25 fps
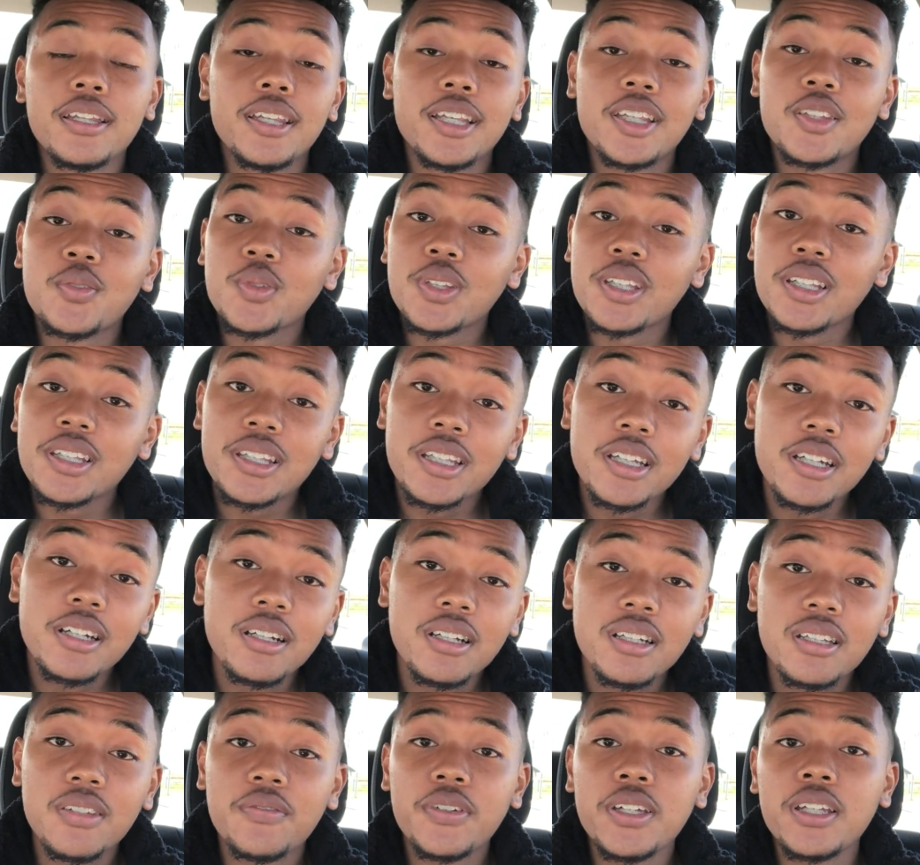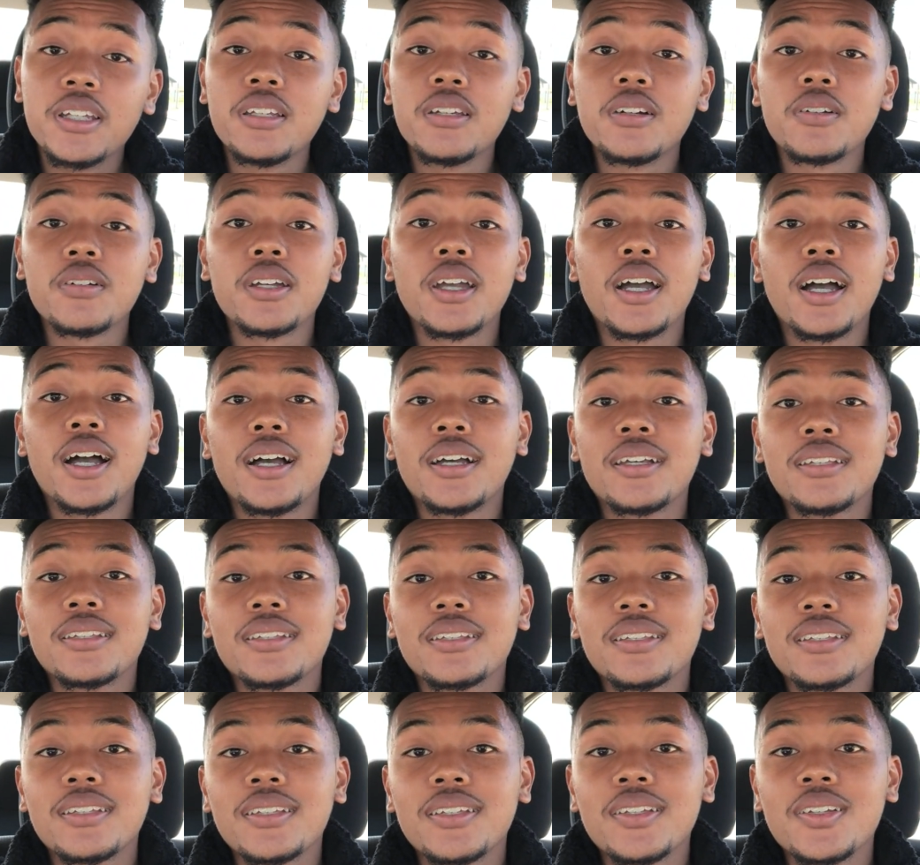This was a serious video,
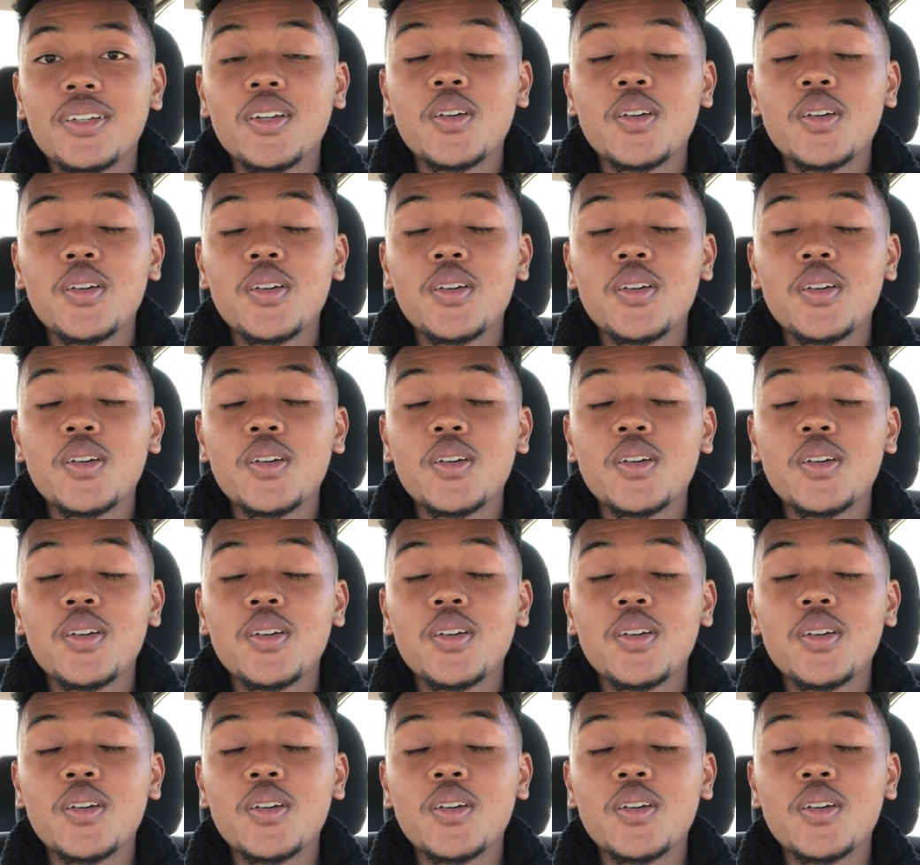guys.